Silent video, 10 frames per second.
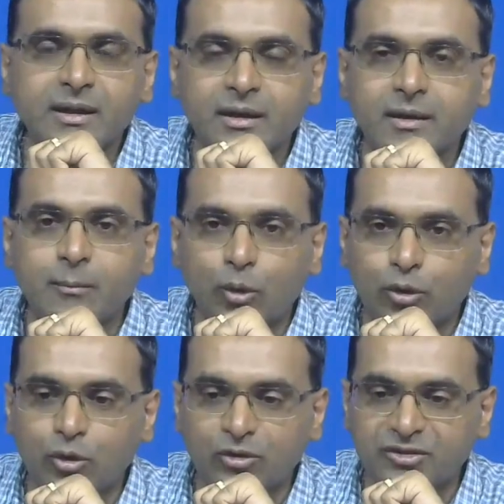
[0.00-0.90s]
MOOC
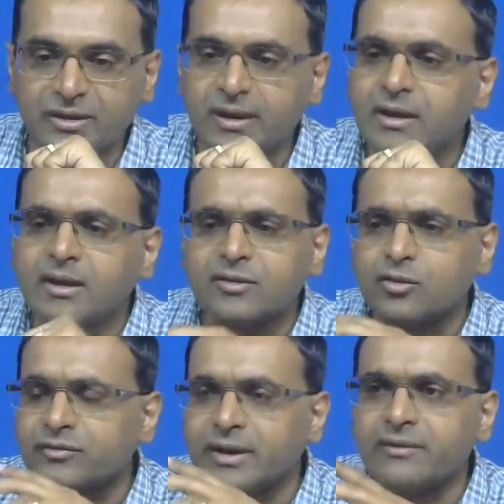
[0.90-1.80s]
course.
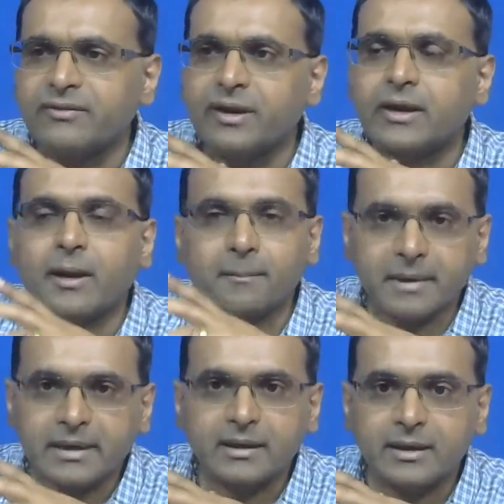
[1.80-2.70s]
So feel free
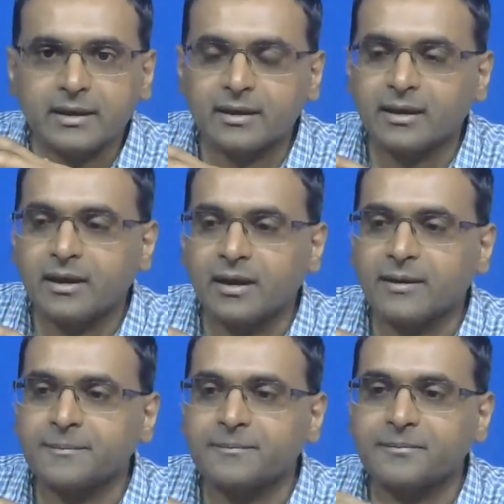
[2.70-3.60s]
completely
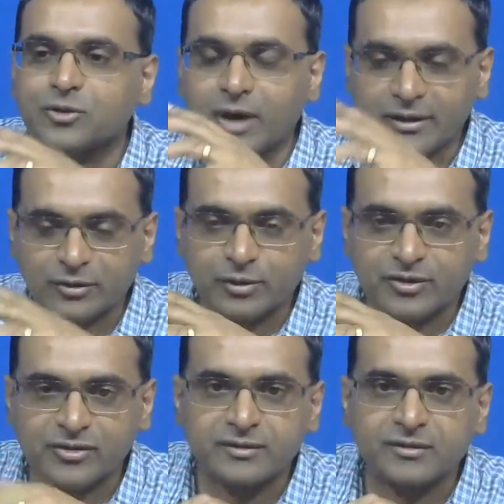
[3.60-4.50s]
to ask
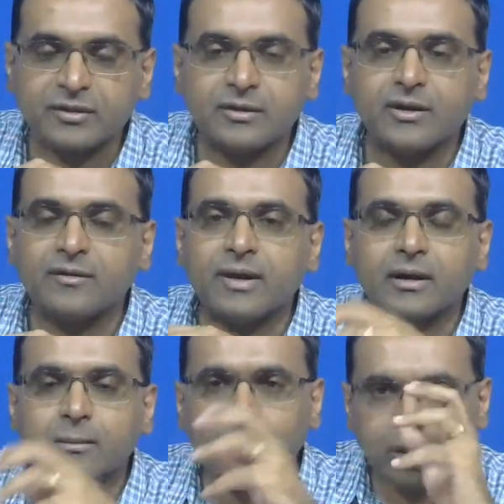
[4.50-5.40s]
questions.
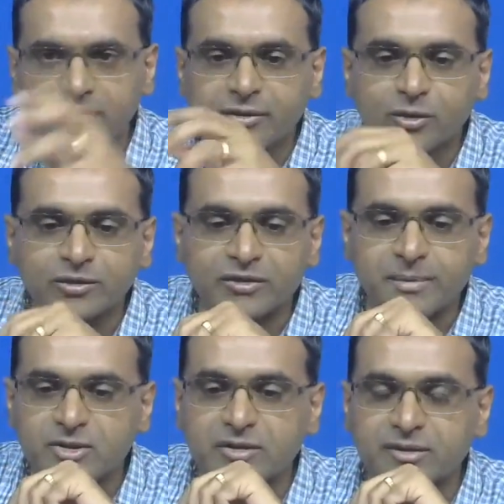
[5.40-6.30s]
Welcome all of you to this
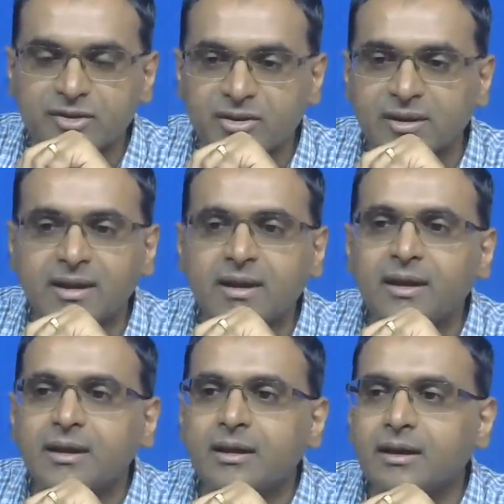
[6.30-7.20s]
special session,
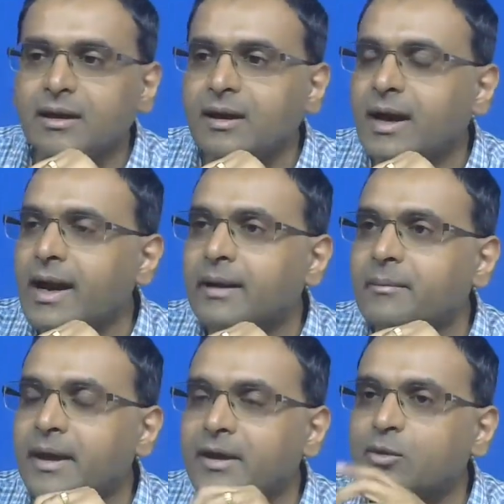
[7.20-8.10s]
and
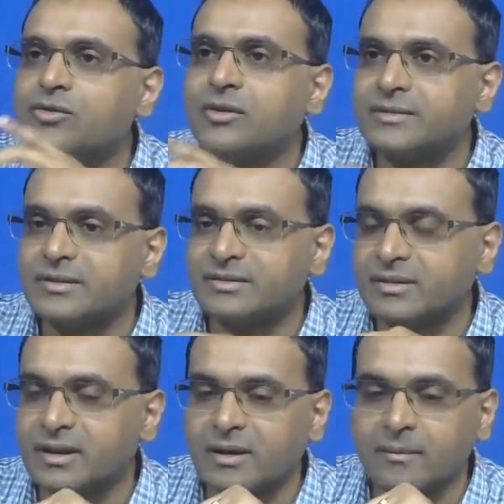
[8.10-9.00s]
make use of this
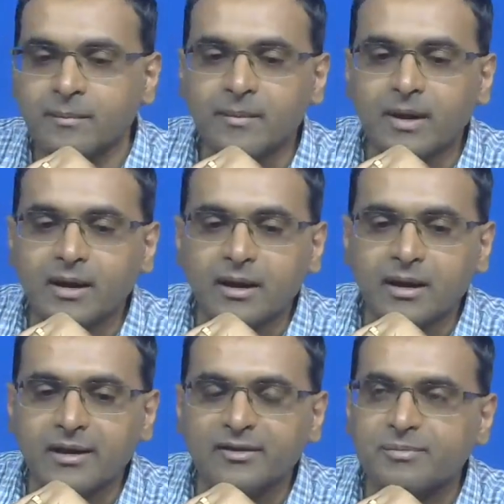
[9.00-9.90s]

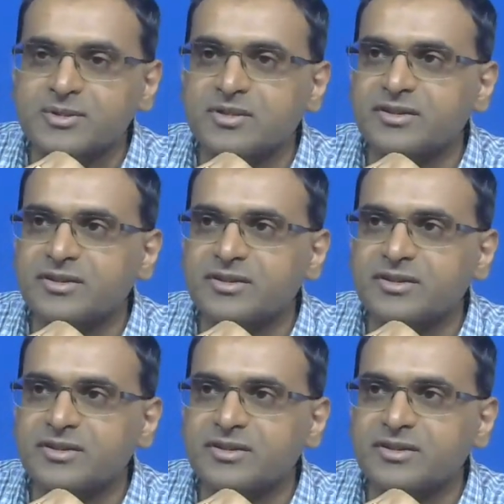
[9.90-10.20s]
special